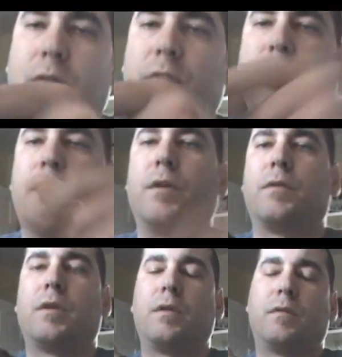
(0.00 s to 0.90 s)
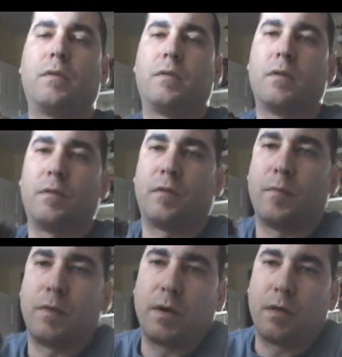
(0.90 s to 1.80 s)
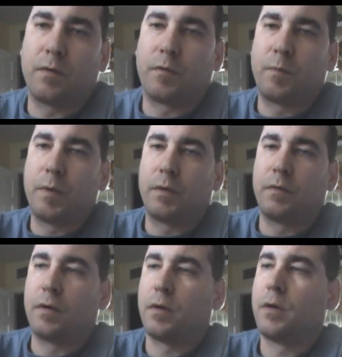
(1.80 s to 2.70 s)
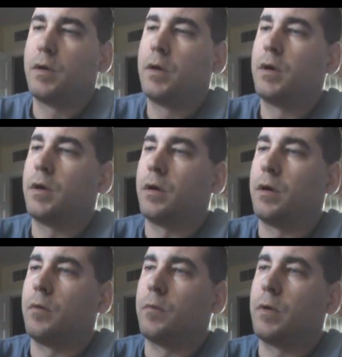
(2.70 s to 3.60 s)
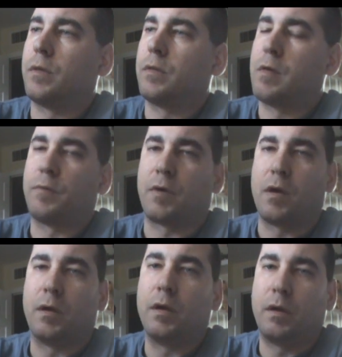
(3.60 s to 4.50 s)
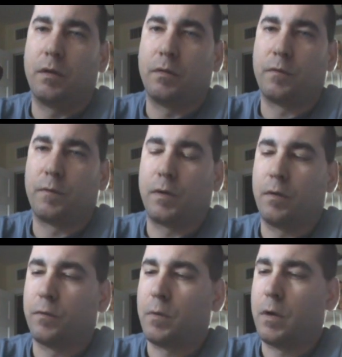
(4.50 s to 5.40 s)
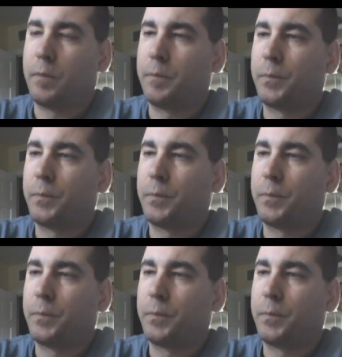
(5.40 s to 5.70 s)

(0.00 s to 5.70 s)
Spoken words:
this figure than in some of the others. But I think that was kind of neat in this figure as well.